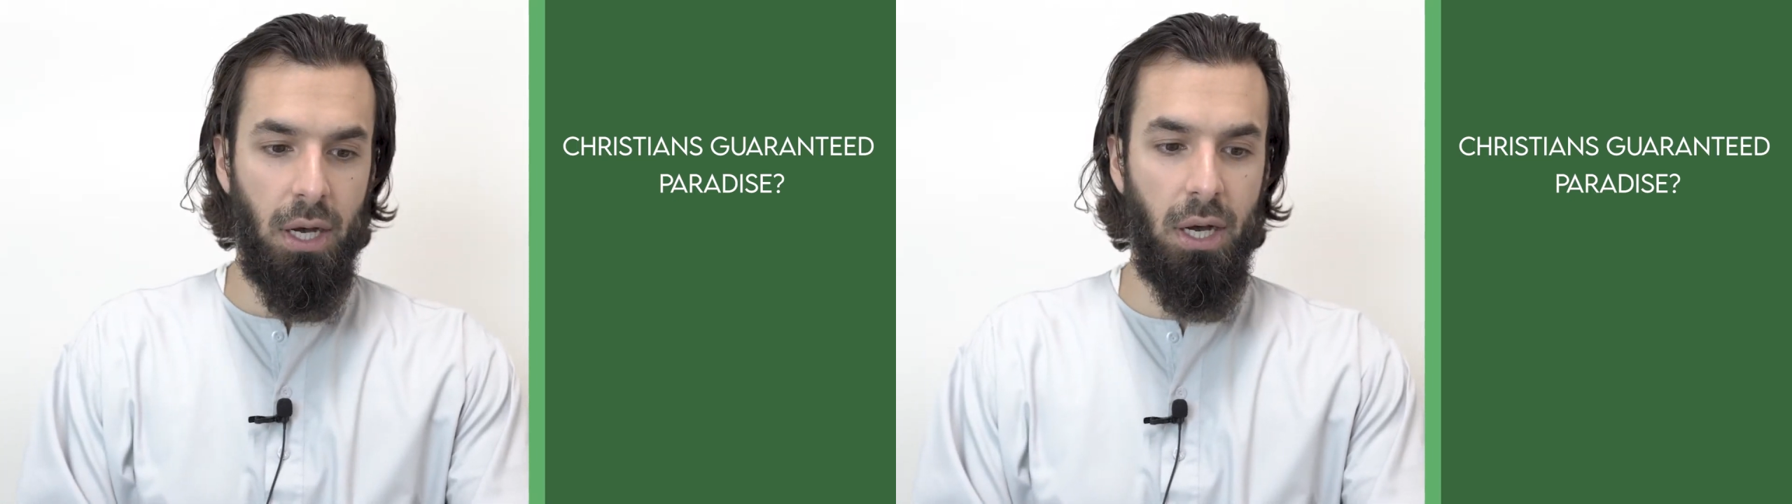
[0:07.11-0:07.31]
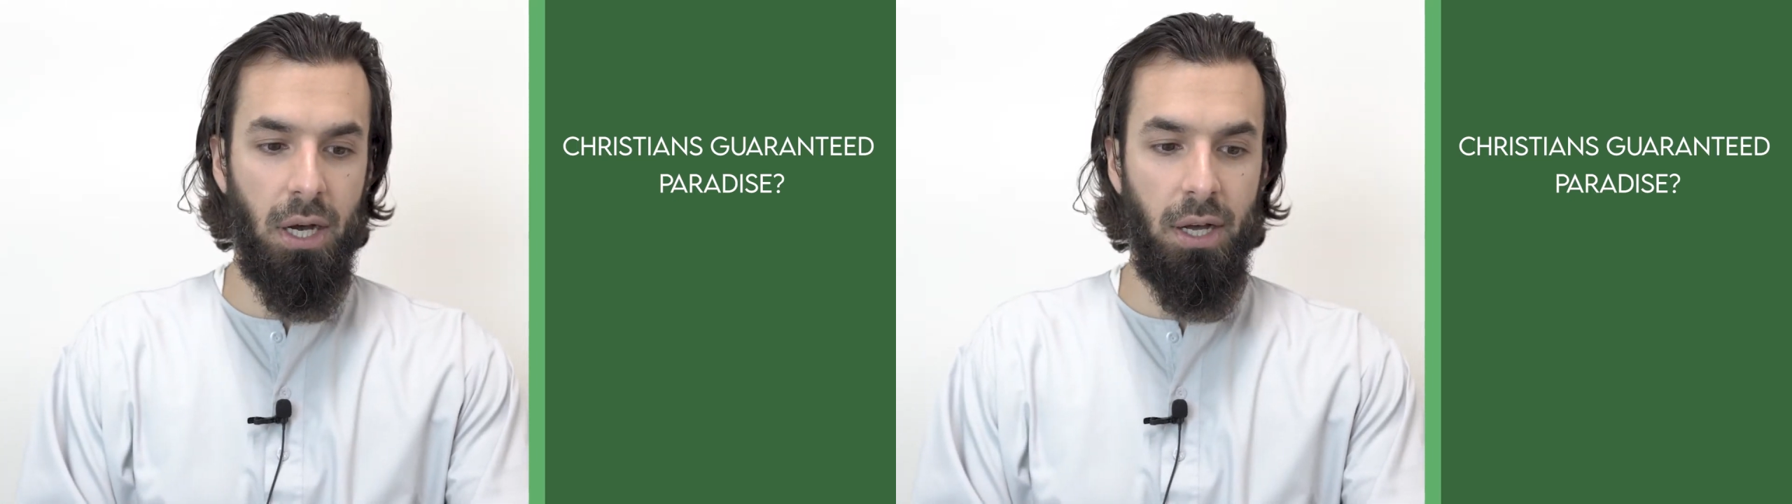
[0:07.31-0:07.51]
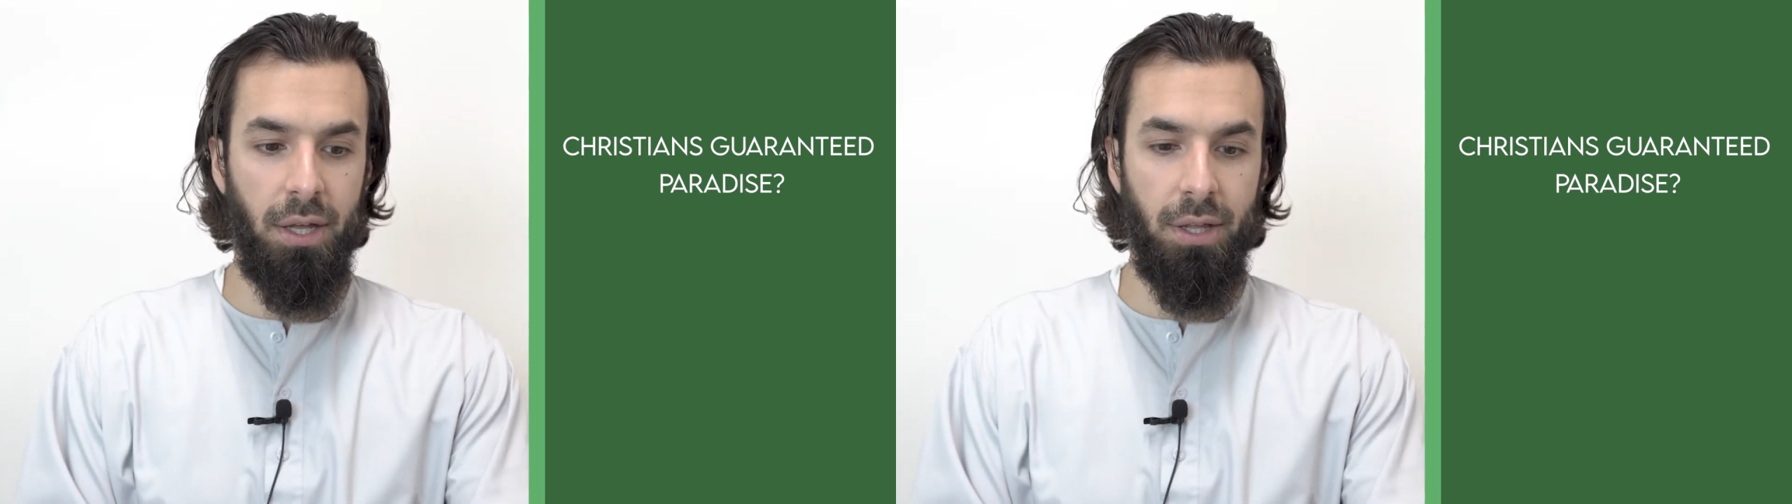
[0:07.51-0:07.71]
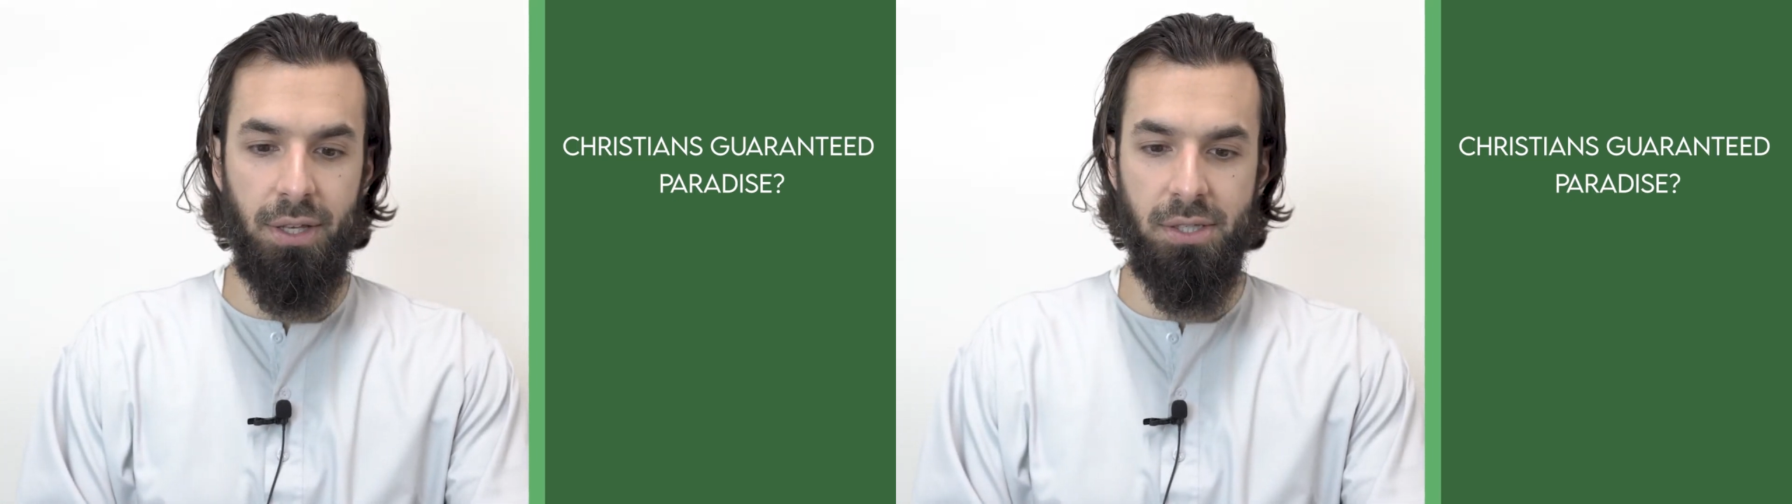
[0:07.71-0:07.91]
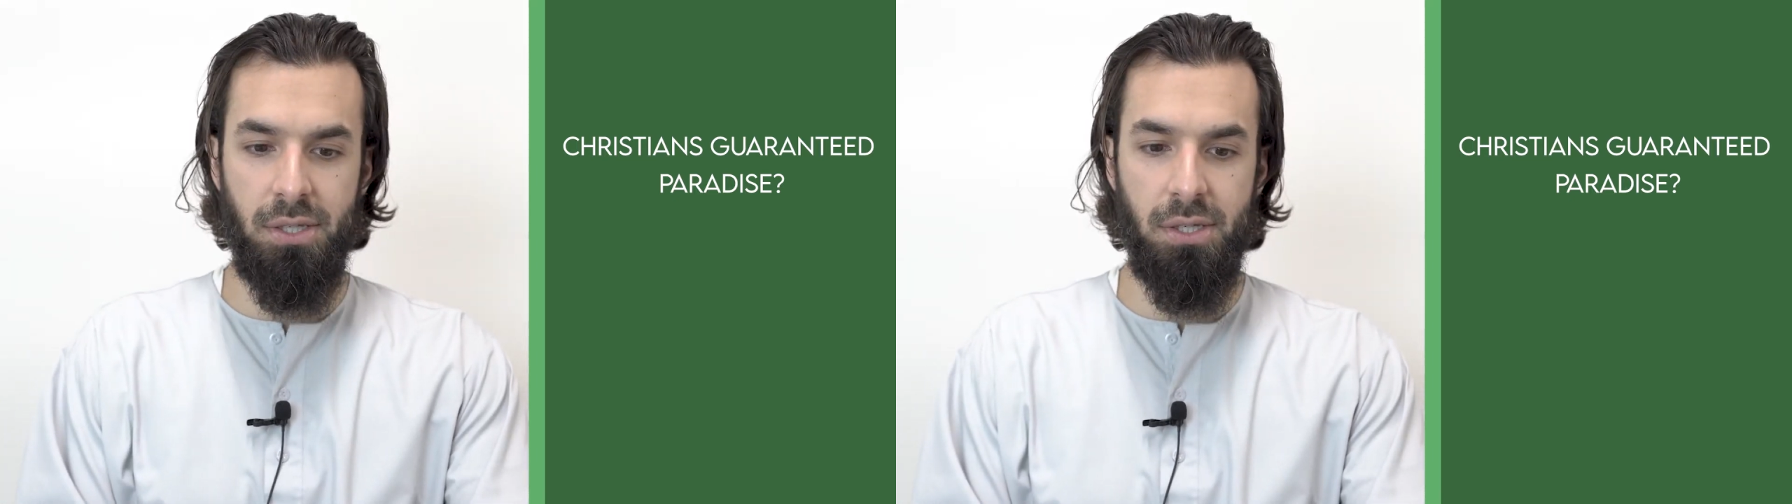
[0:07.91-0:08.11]

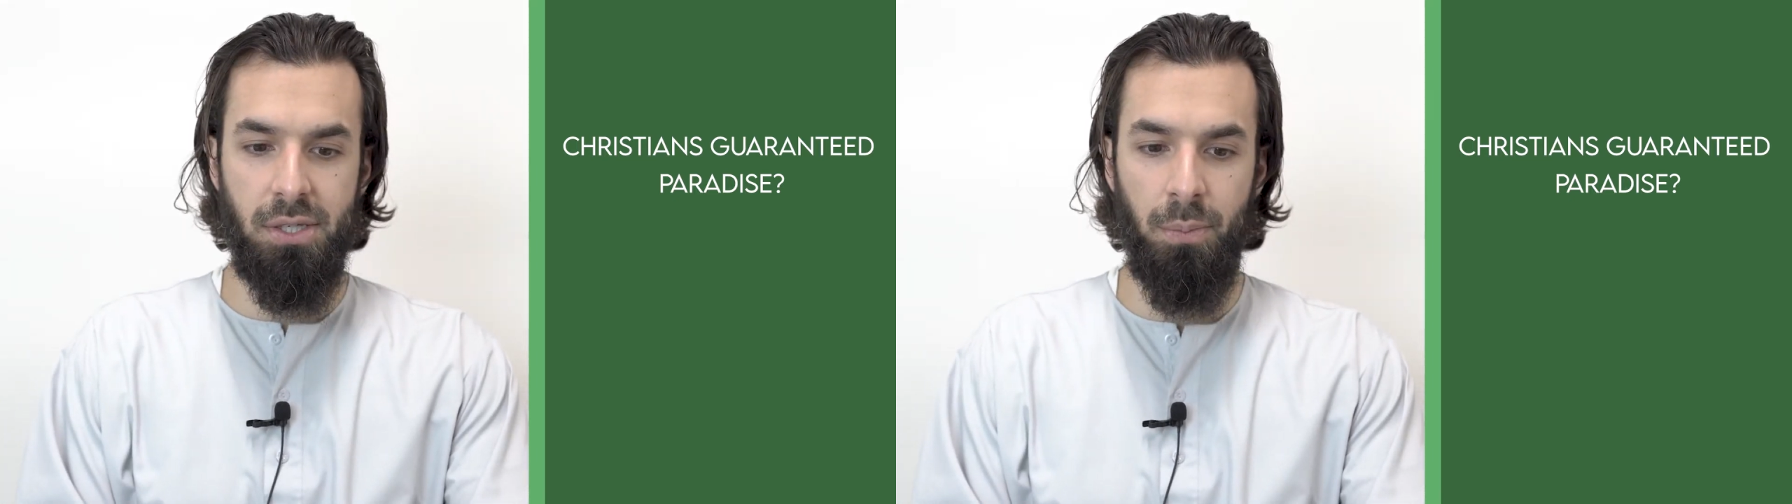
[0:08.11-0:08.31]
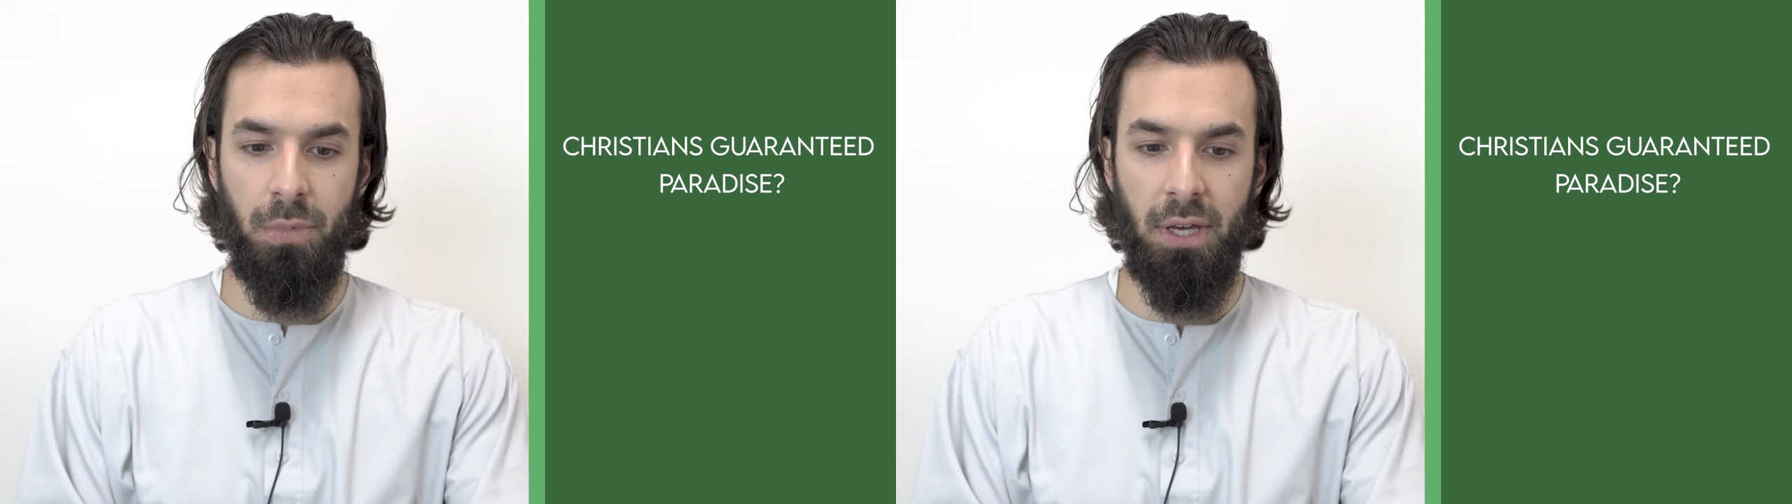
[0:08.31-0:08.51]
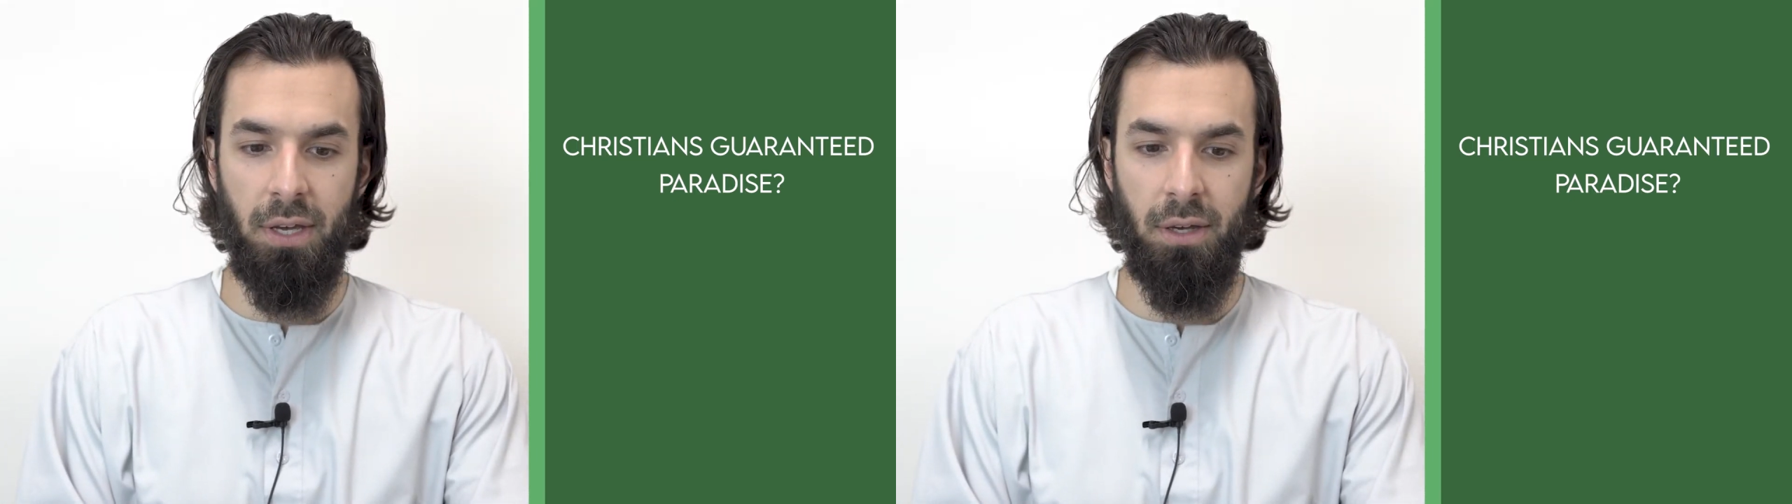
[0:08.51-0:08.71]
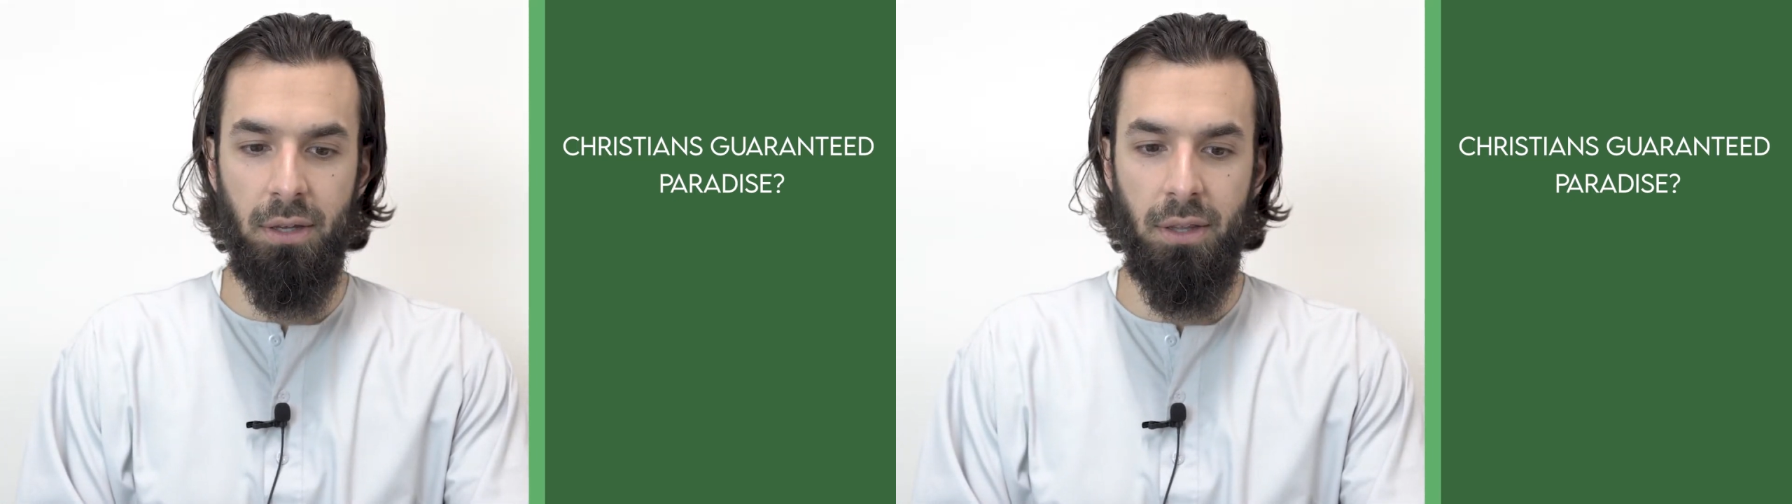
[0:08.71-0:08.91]
This is something